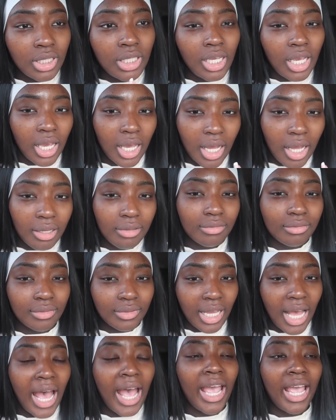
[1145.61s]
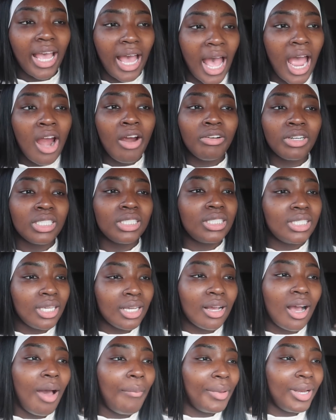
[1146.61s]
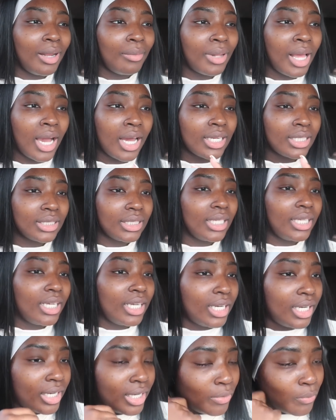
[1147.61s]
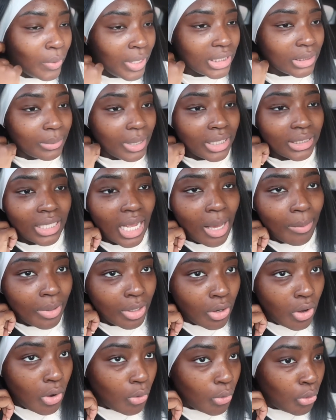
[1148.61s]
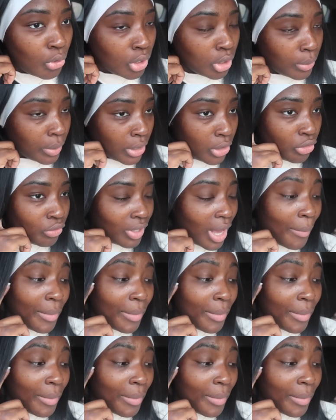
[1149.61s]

Yeah, I, I already see it coming. I'm not gonna sit here and waste my time and go all the way over.